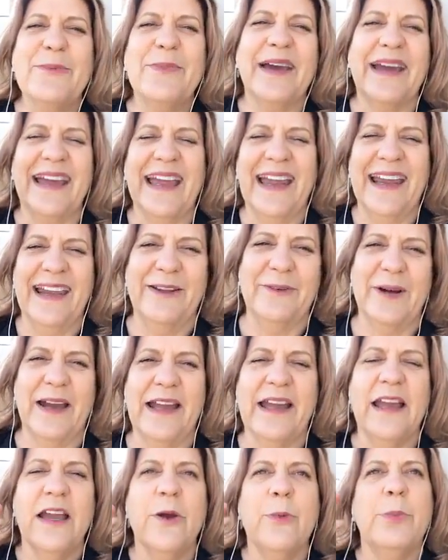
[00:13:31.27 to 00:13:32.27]
But
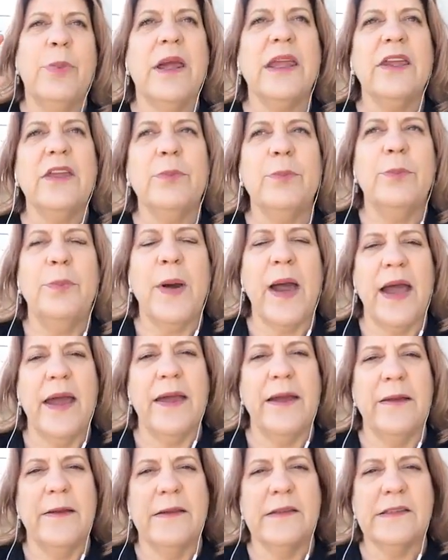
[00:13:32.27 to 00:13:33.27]
anyway,
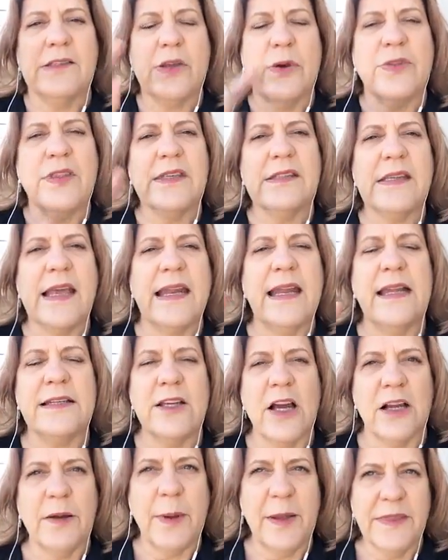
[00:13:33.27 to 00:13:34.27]
so this, and I
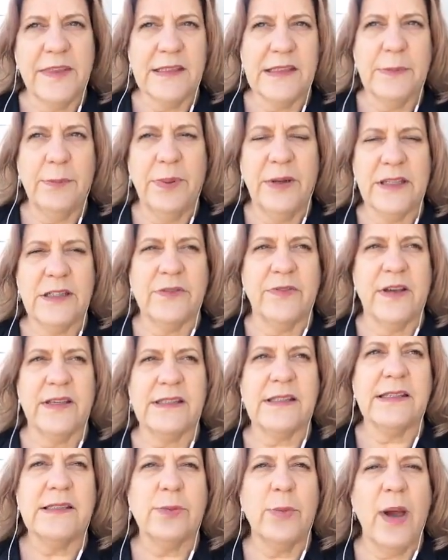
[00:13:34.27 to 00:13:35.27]
talk about this in Pitch
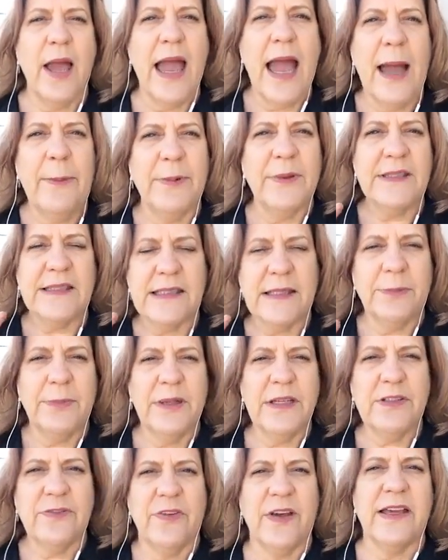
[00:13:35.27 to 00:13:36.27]
Fest, because what happens in a
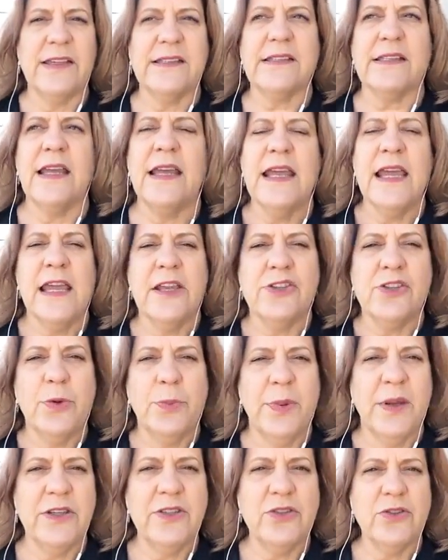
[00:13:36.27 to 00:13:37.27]
Pitch Fest is you
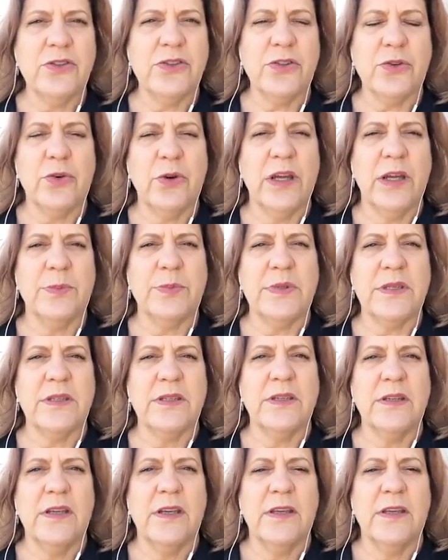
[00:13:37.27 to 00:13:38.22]
pitch your script.